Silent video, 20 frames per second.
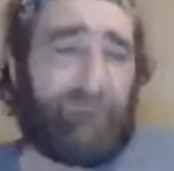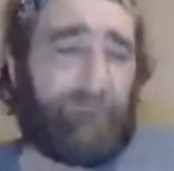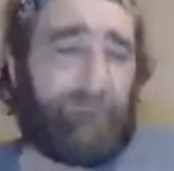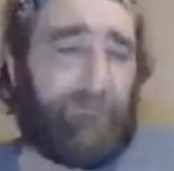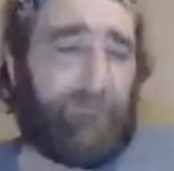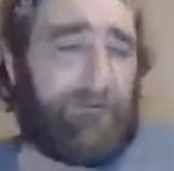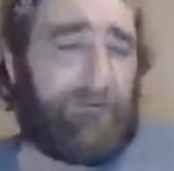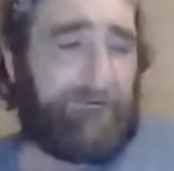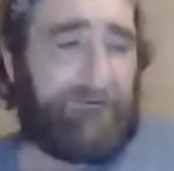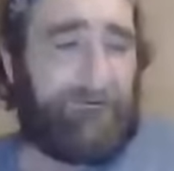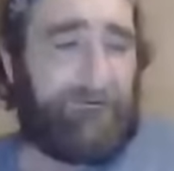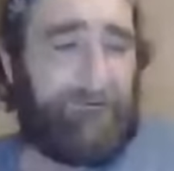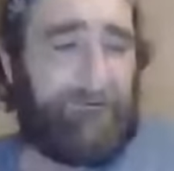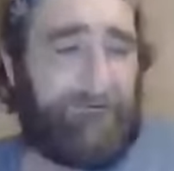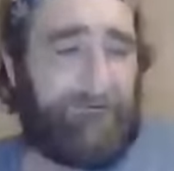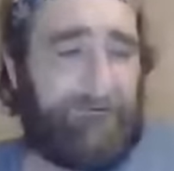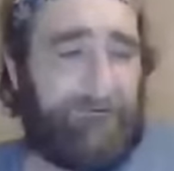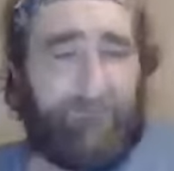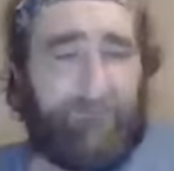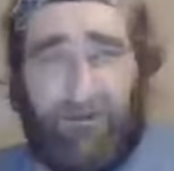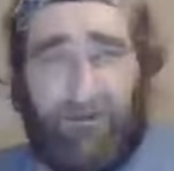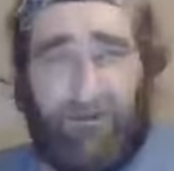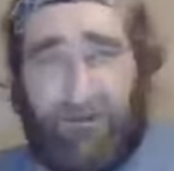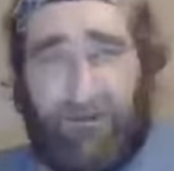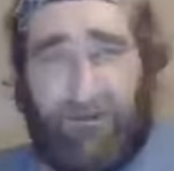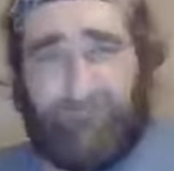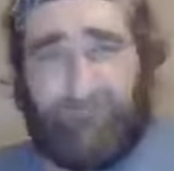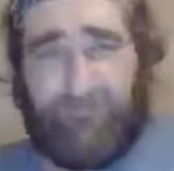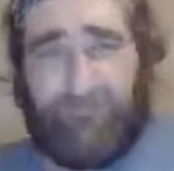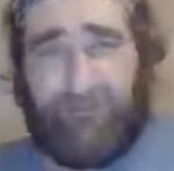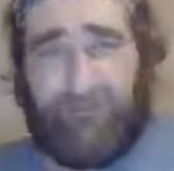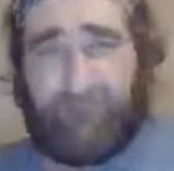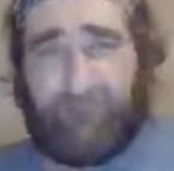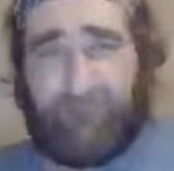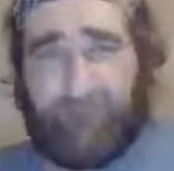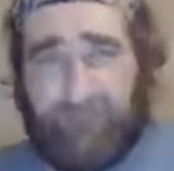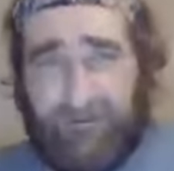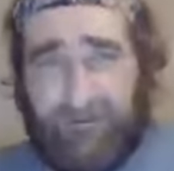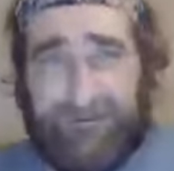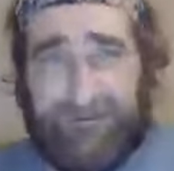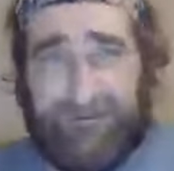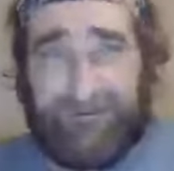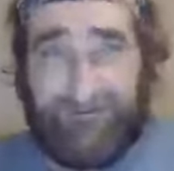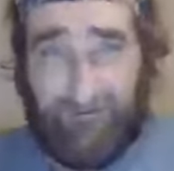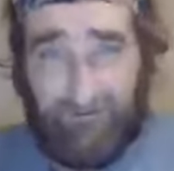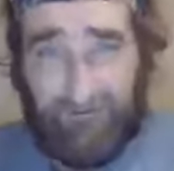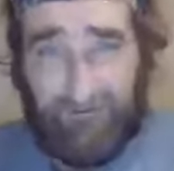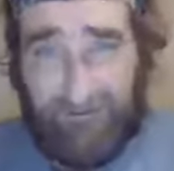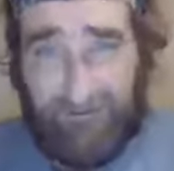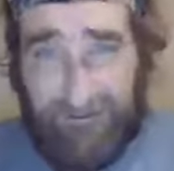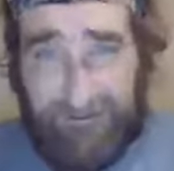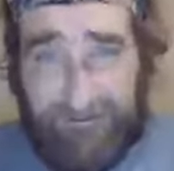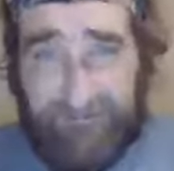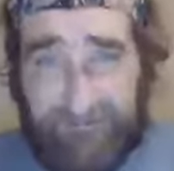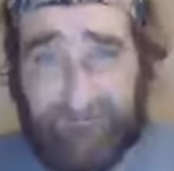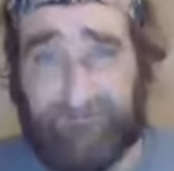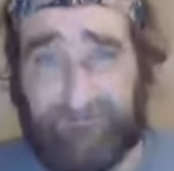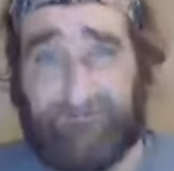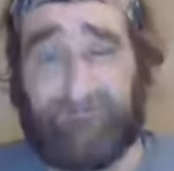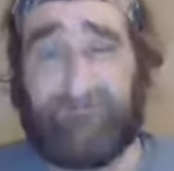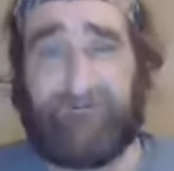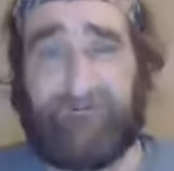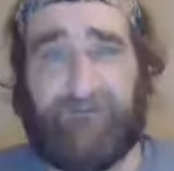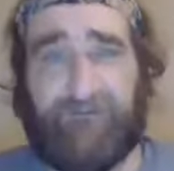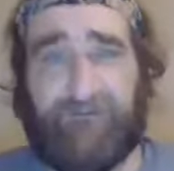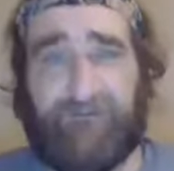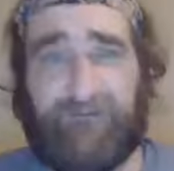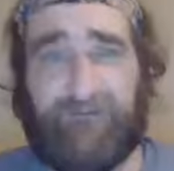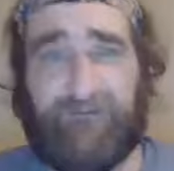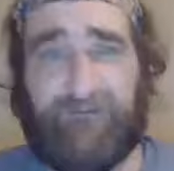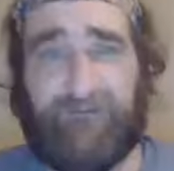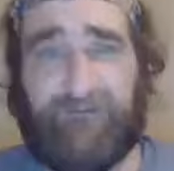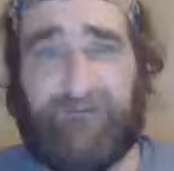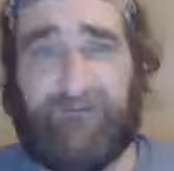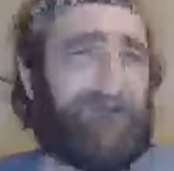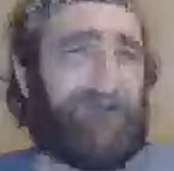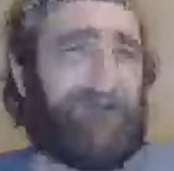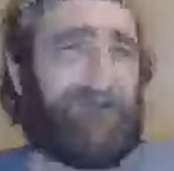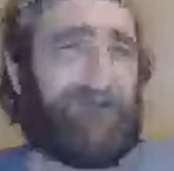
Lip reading: have been perhaps heavily laden